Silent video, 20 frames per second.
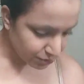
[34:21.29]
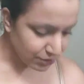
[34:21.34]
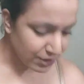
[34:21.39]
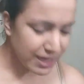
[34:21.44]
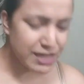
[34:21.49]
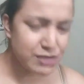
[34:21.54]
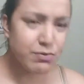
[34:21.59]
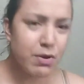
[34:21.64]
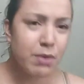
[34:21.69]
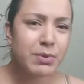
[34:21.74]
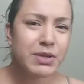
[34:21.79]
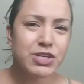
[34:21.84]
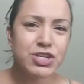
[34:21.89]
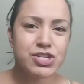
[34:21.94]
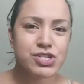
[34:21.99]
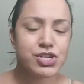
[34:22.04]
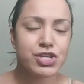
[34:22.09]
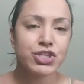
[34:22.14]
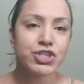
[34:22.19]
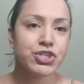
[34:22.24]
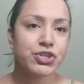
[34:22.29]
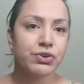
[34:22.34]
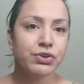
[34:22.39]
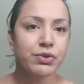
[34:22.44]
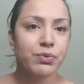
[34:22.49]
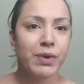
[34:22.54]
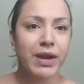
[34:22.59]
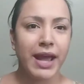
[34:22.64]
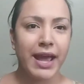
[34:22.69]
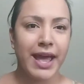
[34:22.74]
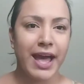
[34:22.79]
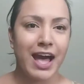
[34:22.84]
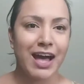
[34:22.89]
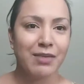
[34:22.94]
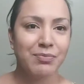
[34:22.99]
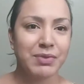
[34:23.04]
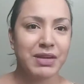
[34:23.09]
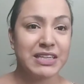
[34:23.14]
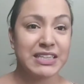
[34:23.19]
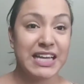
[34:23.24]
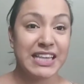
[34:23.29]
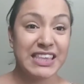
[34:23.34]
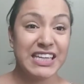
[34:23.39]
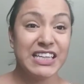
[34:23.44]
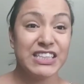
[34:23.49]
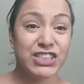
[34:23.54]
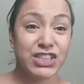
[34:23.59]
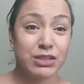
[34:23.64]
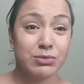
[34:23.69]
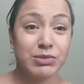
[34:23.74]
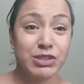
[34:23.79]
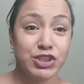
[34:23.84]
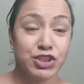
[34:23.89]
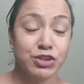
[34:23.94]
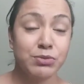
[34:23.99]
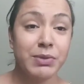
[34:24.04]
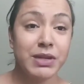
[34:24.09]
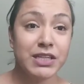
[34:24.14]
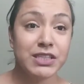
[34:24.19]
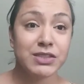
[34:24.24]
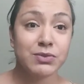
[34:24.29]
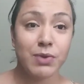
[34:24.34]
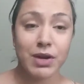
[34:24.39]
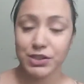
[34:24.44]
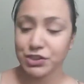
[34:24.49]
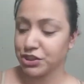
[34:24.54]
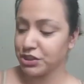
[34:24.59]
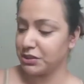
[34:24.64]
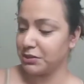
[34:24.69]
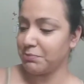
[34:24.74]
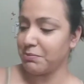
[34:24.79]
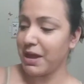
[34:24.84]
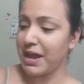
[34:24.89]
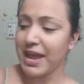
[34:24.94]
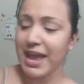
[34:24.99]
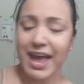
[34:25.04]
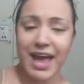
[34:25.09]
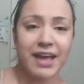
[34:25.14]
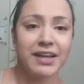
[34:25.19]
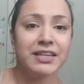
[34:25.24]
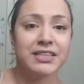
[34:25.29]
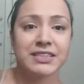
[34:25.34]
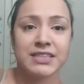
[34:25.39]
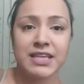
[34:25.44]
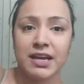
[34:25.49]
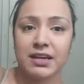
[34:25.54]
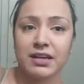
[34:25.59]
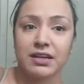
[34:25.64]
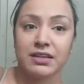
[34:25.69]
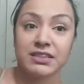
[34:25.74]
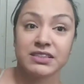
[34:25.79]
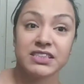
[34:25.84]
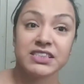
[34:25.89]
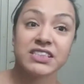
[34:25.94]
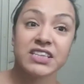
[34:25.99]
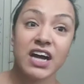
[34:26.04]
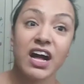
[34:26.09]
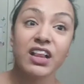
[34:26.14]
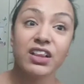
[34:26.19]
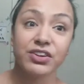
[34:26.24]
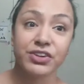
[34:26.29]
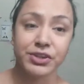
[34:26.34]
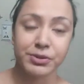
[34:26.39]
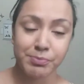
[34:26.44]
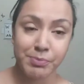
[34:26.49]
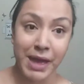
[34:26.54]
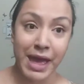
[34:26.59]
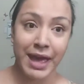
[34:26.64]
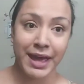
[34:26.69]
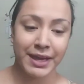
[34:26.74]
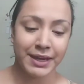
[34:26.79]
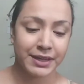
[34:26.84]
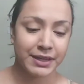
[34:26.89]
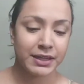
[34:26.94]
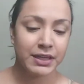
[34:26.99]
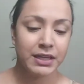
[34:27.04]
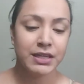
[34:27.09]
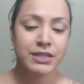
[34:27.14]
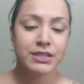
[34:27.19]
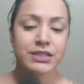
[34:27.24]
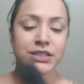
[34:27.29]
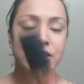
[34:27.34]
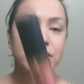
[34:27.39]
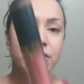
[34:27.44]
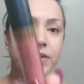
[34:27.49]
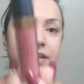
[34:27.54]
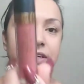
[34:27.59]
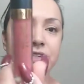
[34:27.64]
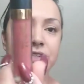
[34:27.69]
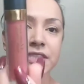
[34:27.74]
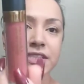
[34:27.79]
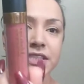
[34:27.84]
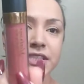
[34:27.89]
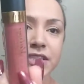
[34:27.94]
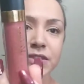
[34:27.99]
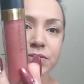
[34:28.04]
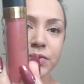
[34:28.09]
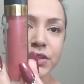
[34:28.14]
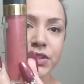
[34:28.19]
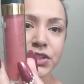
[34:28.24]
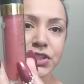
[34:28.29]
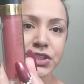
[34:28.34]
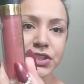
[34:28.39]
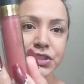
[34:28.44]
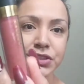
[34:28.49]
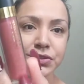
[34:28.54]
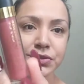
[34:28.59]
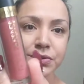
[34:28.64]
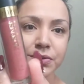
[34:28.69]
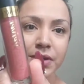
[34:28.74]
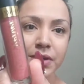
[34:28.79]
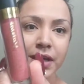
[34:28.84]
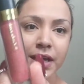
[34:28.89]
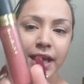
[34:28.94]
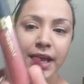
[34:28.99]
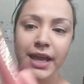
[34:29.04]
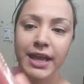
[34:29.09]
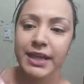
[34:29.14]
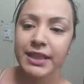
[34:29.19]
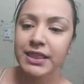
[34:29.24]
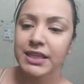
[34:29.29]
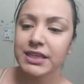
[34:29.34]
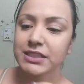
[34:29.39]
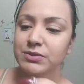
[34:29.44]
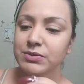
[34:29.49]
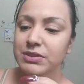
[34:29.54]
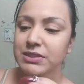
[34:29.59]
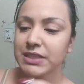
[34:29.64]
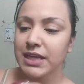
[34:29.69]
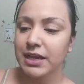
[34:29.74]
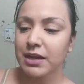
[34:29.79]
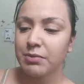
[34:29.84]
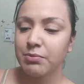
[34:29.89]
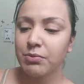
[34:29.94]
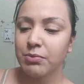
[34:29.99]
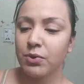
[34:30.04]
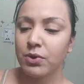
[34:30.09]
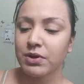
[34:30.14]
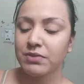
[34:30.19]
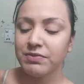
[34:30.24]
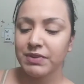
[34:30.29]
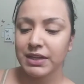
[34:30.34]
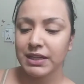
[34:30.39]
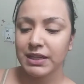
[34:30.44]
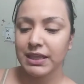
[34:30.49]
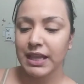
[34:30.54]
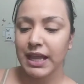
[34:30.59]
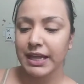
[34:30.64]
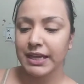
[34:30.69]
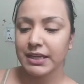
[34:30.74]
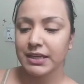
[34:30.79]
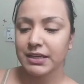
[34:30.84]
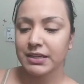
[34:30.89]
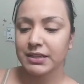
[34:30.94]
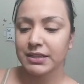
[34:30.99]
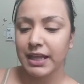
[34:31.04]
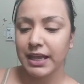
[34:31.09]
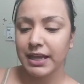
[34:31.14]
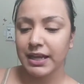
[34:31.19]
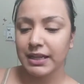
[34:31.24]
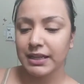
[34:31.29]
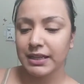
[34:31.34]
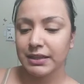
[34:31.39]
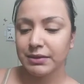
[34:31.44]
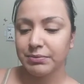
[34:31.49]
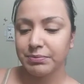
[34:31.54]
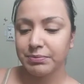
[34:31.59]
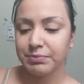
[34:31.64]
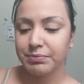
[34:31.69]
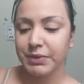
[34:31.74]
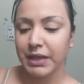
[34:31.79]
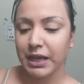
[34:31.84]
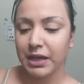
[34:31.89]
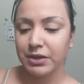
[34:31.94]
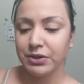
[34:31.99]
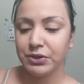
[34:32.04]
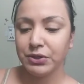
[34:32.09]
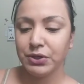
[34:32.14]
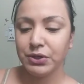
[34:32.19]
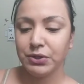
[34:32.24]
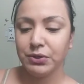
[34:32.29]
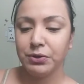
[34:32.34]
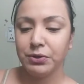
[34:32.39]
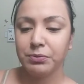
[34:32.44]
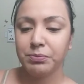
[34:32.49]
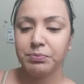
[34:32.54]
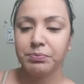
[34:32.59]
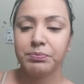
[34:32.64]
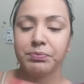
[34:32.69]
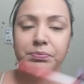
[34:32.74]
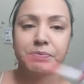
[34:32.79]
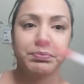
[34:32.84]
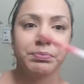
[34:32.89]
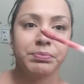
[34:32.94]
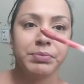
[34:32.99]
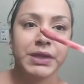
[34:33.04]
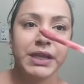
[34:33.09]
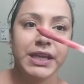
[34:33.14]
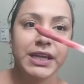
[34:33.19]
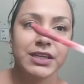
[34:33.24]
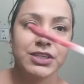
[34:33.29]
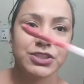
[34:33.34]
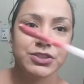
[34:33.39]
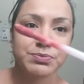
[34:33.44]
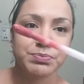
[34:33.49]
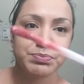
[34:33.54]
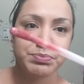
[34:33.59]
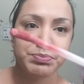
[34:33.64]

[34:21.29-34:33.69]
you guys want me just to show you what I have? Because I think it's gonna be too many swatches, and my hand is like discolored bad. So here's this one too. And this one's like a more of a light, like a like a nude peach.